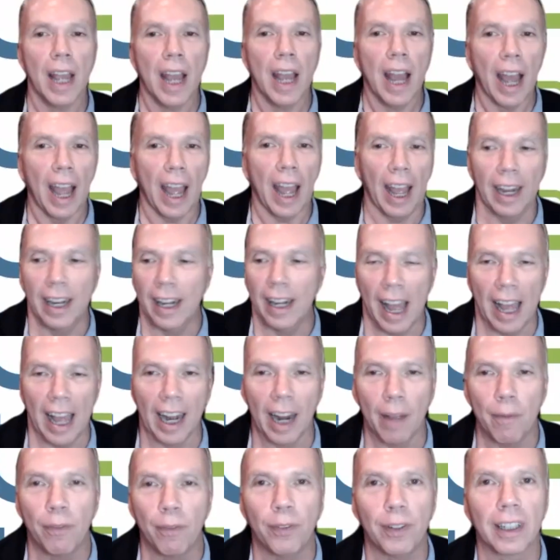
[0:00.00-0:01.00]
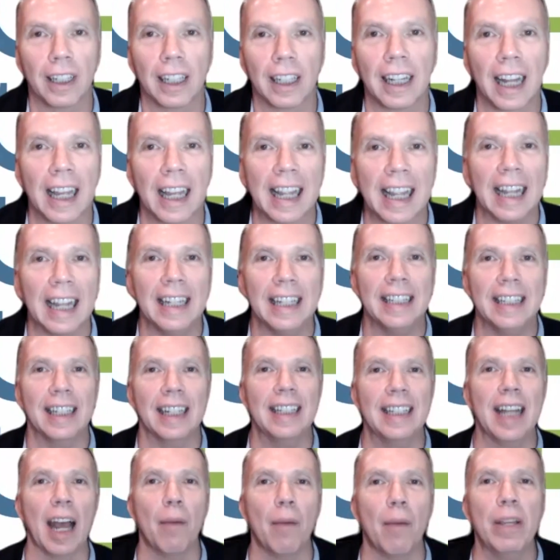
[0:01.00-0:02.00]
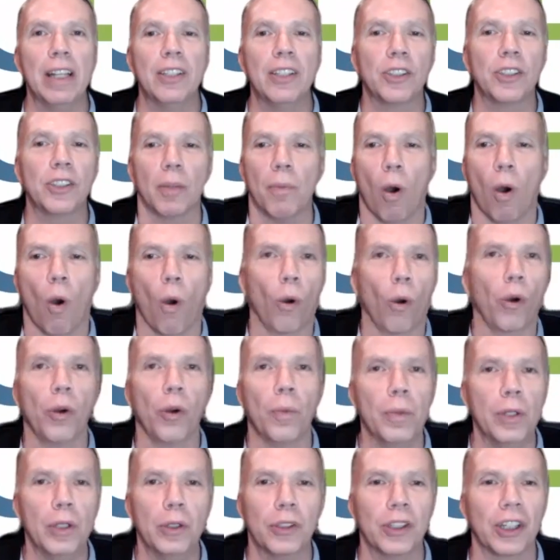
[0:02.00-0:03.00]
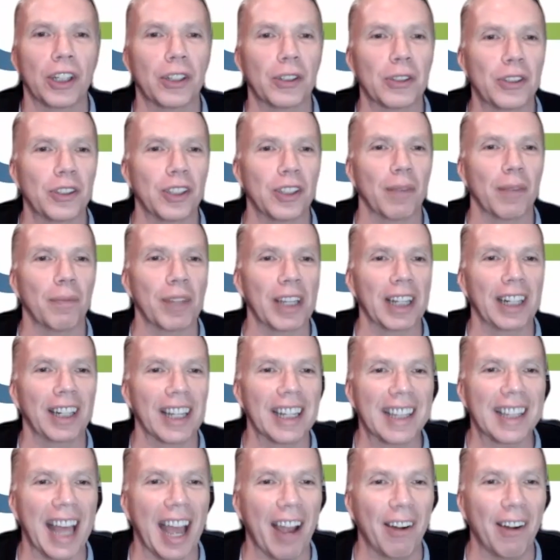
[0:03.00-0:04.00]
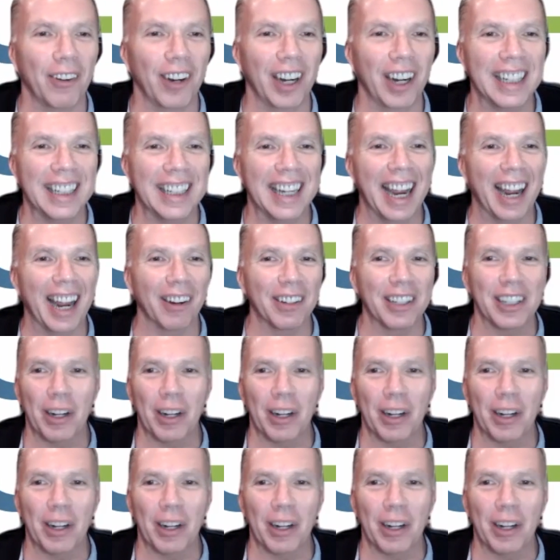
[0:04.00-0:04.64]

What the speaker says: And I'm feeling like I need to dub in some horror music or something like that right now.